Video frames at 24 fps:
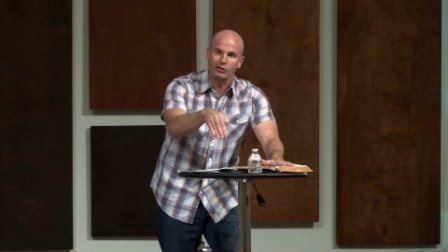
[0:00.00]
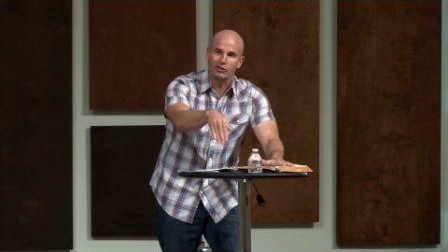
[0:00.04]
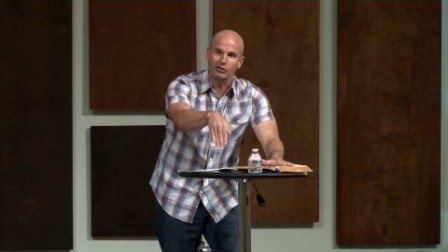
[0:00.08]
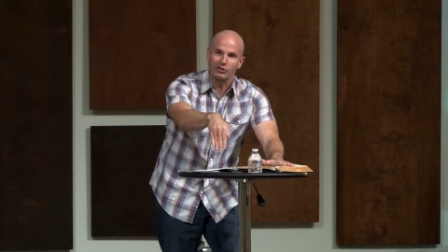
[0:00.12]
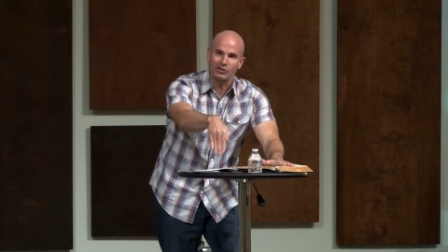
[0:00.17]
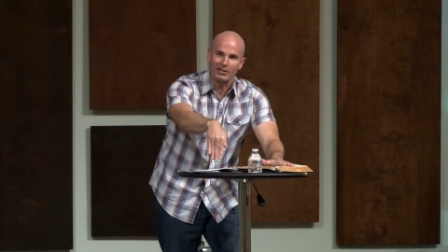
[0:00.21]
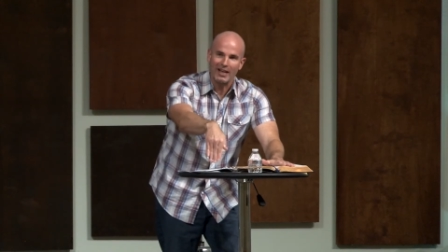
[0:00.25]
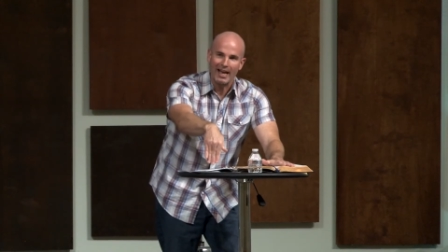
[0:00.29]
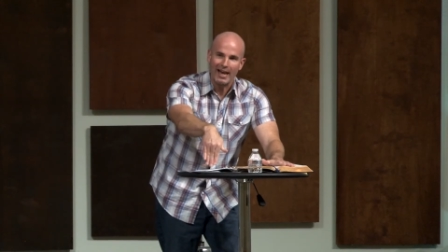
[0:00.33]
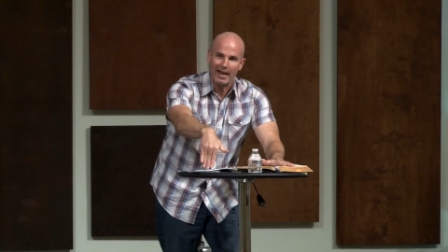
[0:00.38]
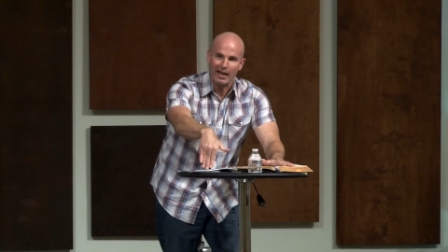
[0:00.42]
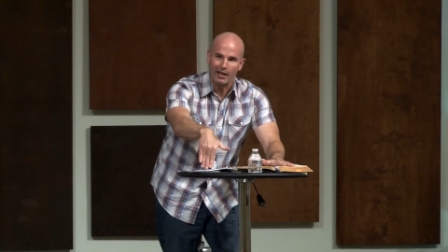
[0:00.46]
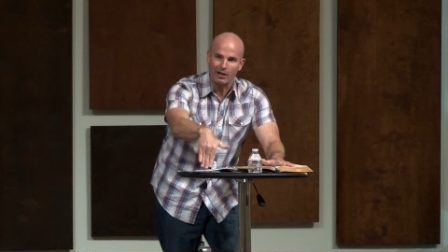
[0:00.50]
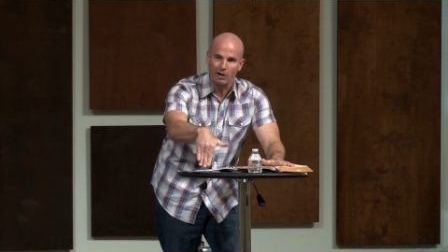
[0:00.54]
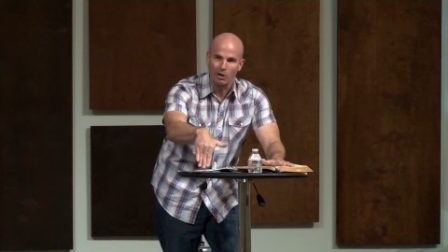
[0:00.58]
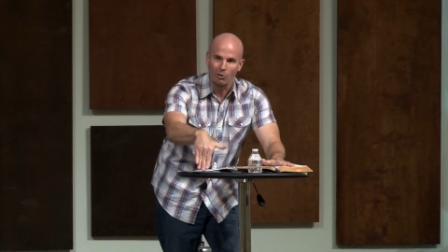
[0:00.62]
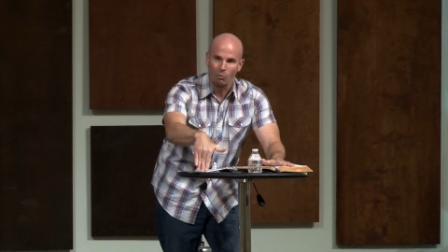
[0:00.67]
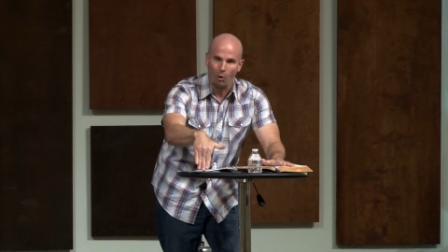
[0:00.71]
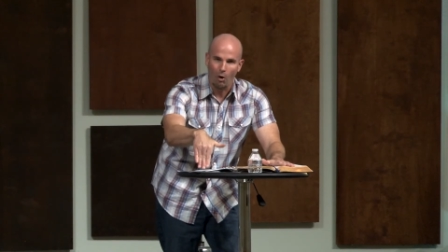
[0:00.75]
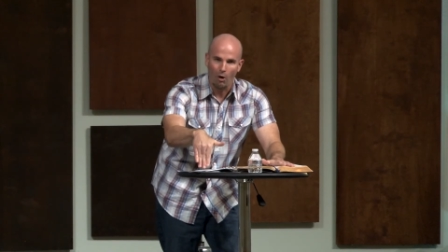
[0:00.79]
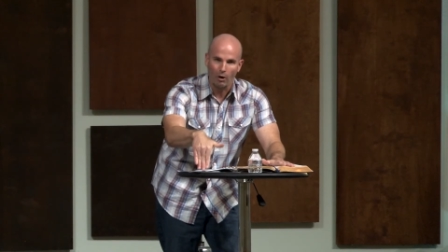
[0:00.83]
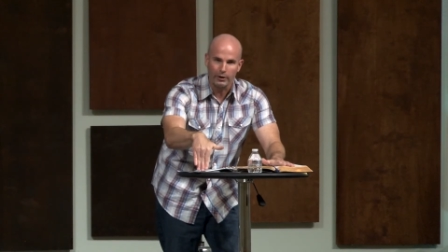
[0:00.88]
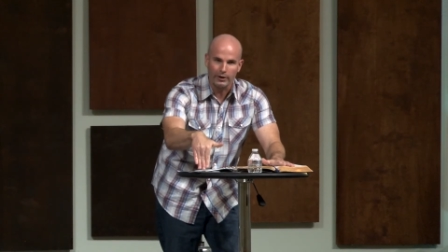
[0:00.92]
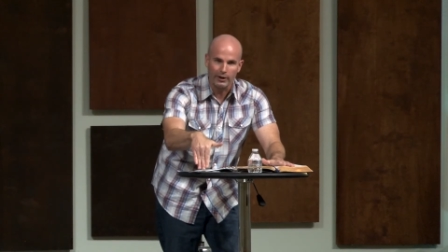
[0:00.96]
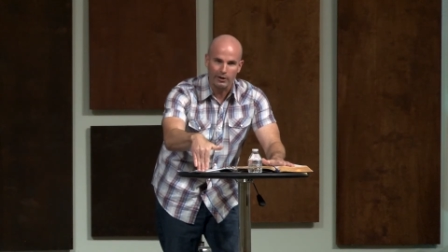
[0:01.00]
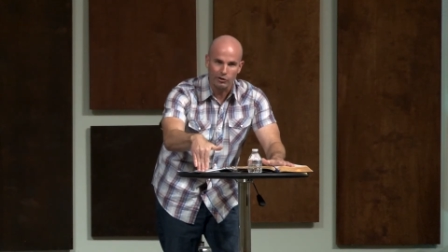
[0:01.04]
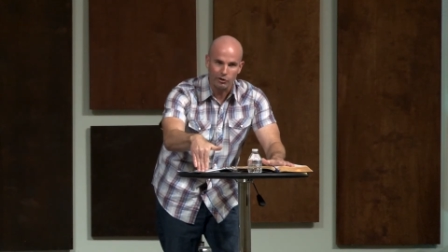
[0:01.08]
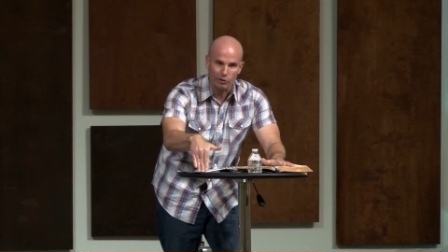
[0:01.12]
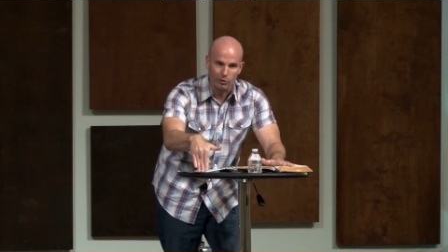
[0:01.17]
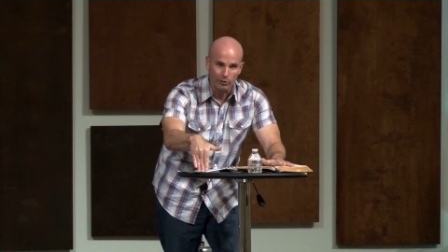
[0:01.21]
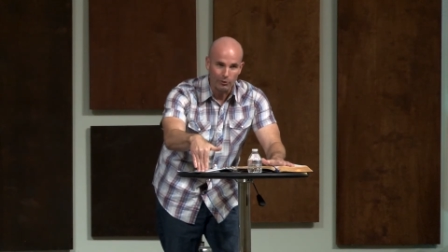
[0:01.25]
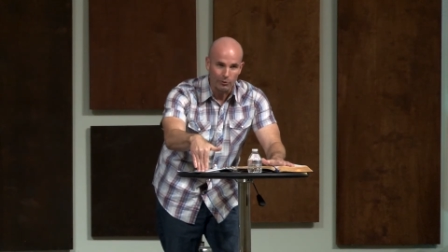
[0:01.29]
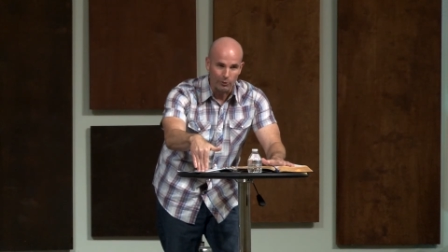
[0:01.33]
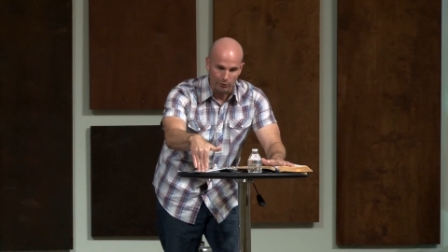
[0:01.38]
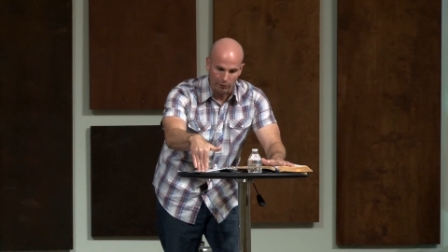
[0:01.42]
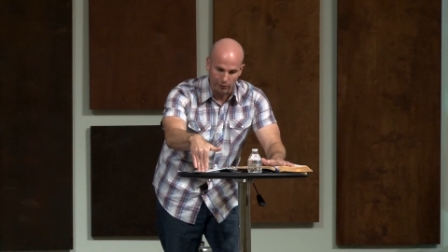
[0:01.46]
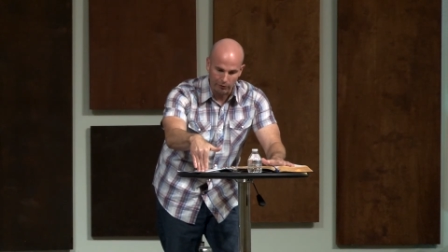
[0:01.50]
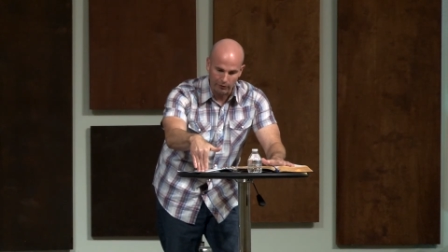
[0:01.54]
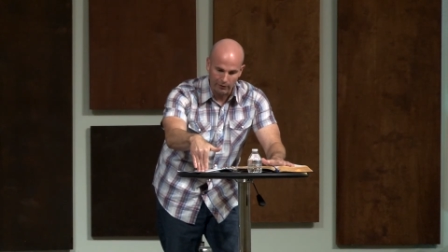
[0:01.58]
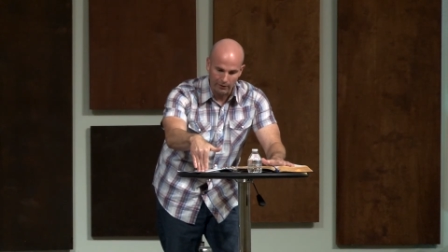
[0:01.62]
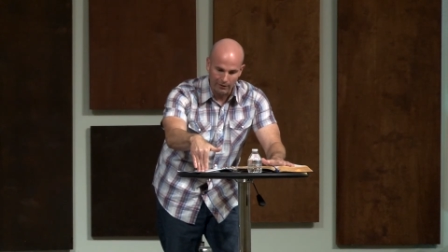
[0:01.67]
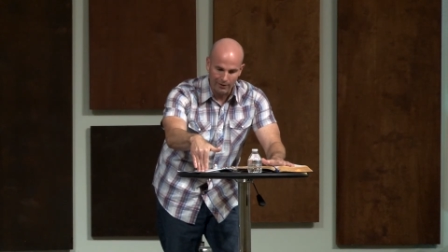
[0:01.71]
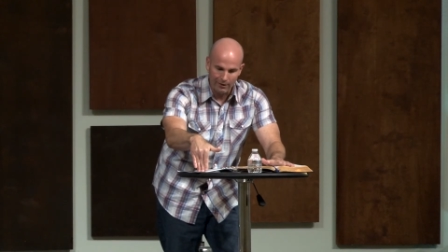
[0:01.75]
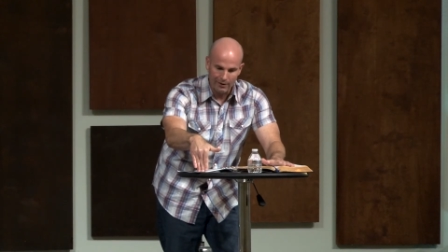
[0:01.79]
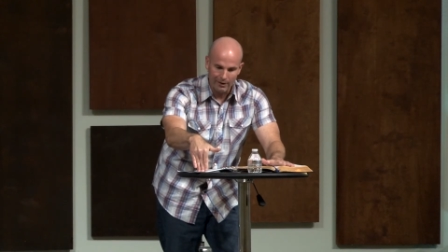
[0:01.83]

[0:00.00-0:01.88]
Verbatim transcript: to stand and walk in truth.